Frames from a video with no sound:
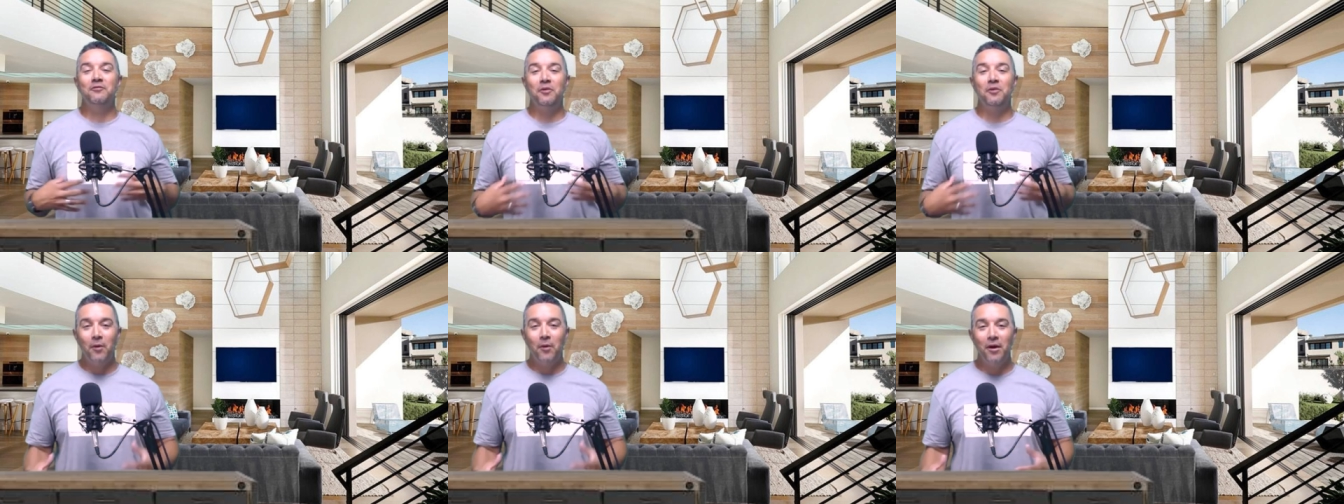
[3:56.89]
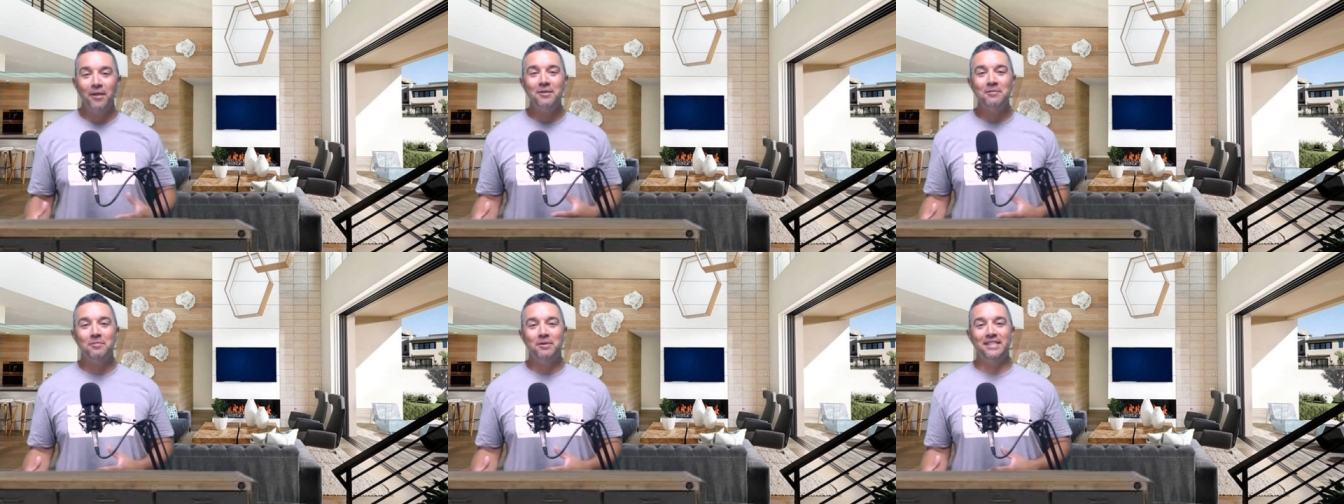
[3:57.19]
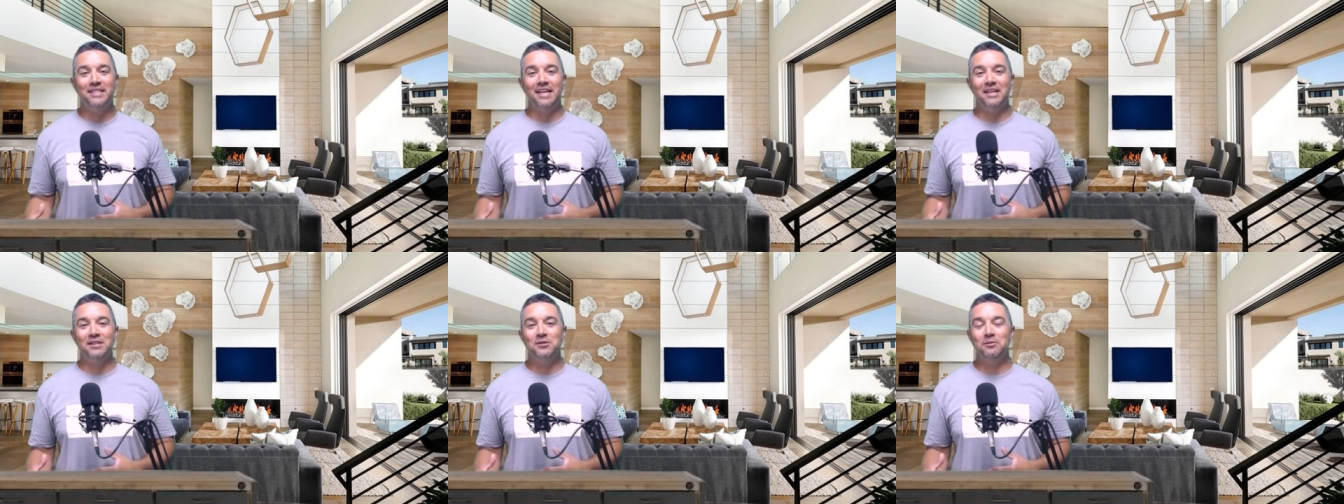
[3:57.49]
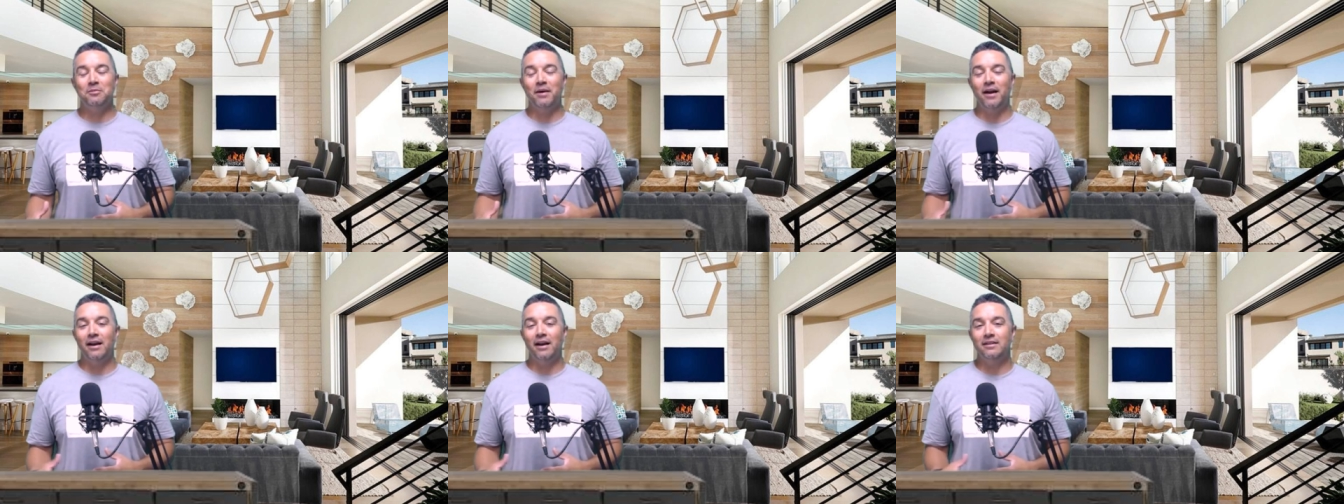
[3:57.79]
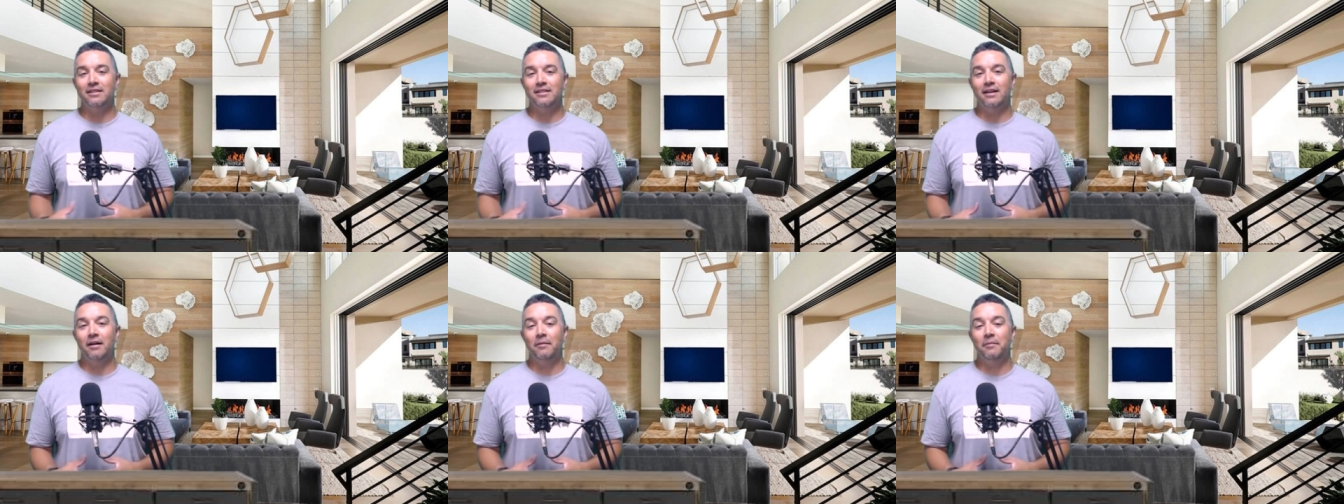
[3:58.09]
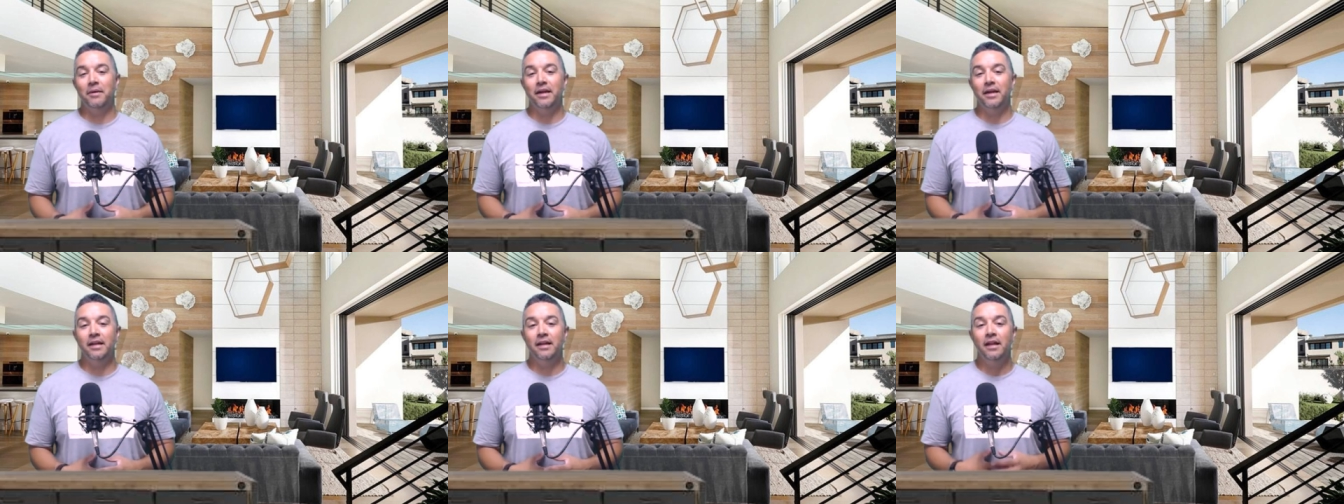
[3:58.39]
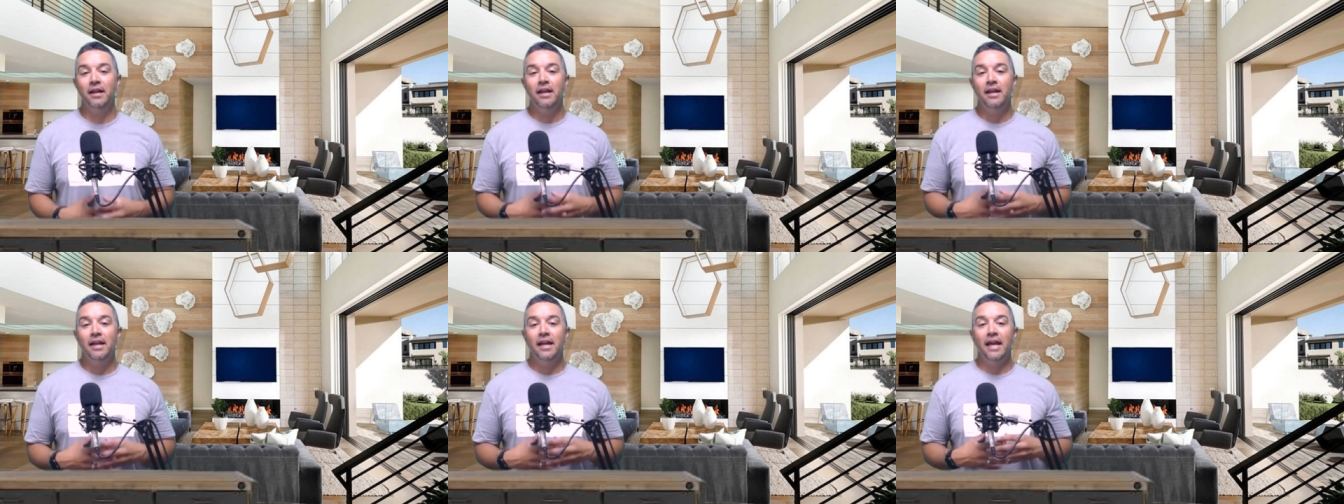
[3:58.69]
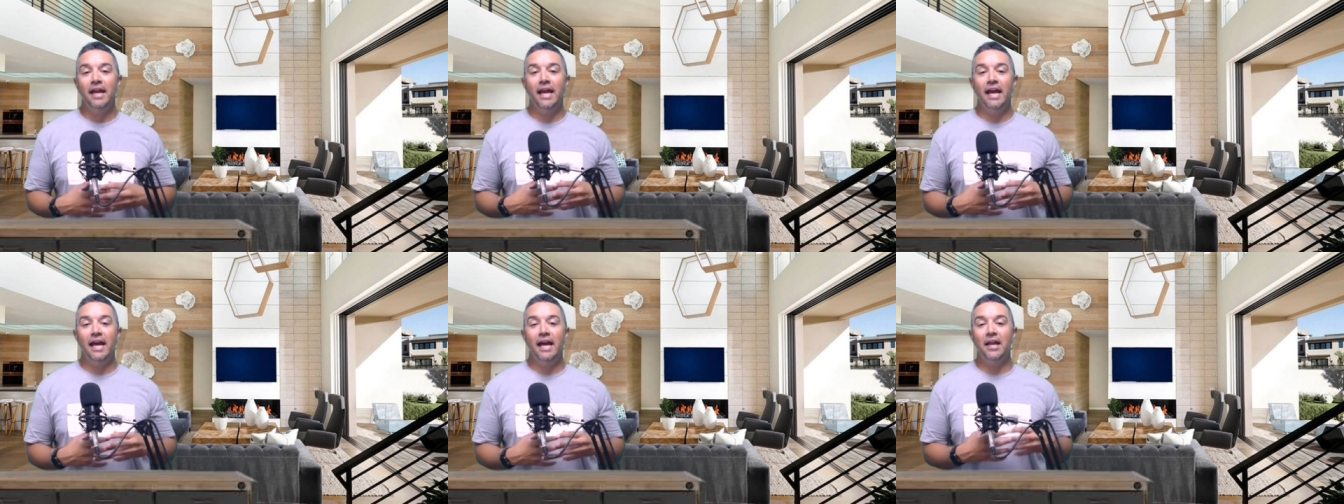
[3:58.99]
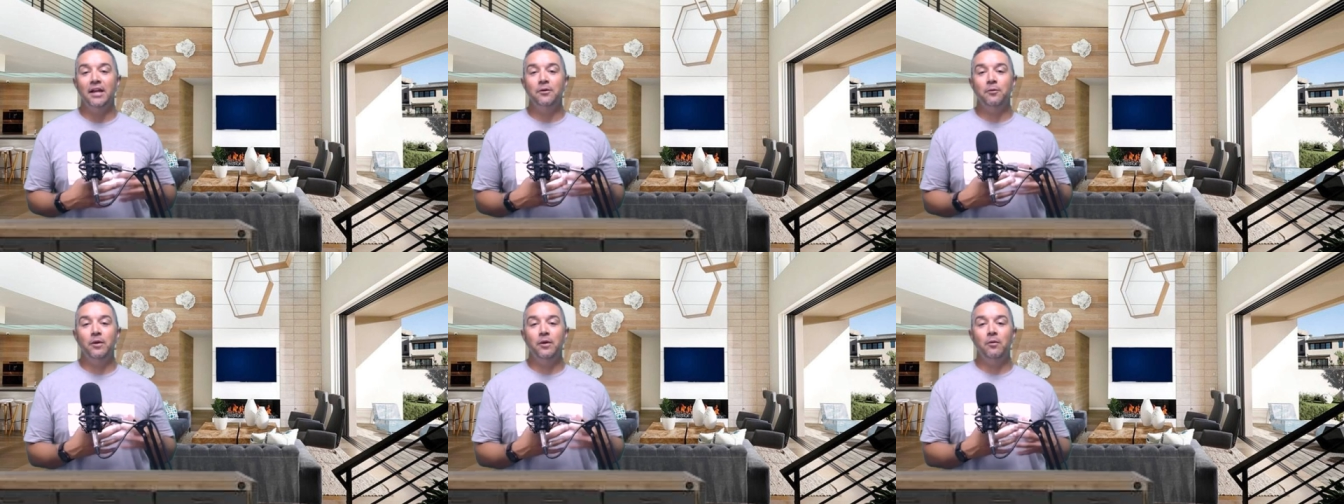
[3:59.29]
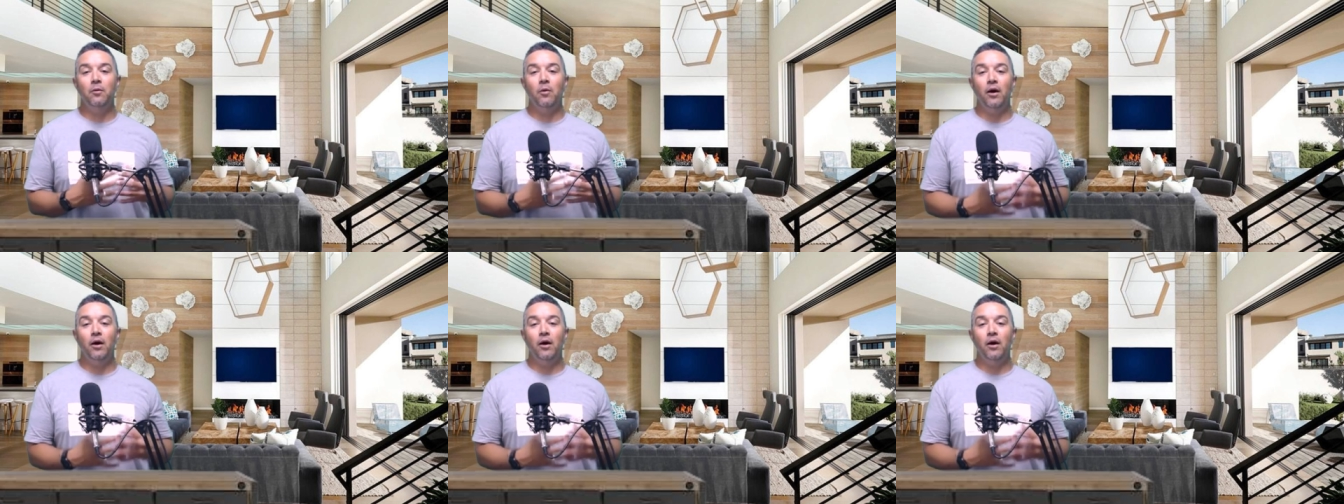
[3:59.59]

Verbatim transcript: for when the potential buyers come in and we